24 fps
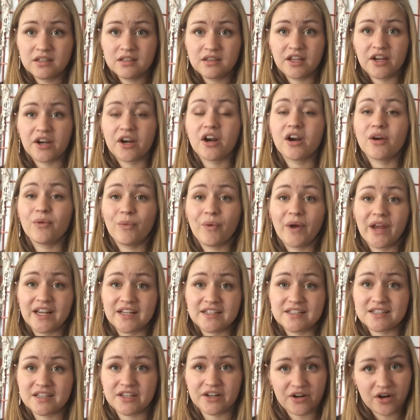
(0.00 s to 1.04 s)
There are
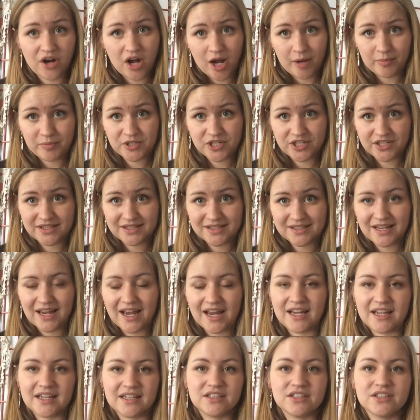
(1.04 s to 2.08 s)
ways, there are options.
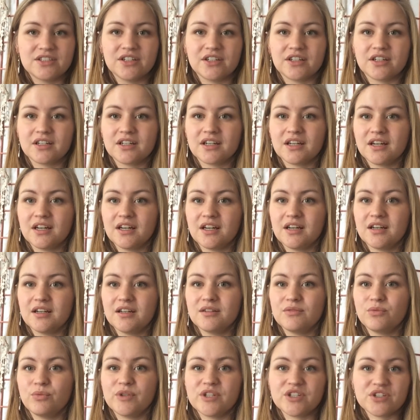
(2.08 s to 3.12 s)
I took
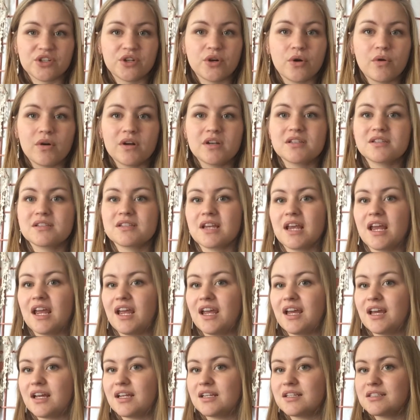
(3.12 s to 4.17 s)
a winter course,
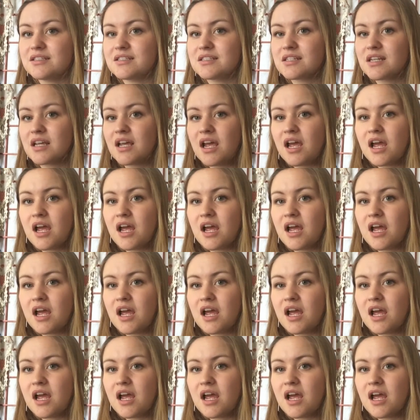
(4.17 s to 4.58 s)
and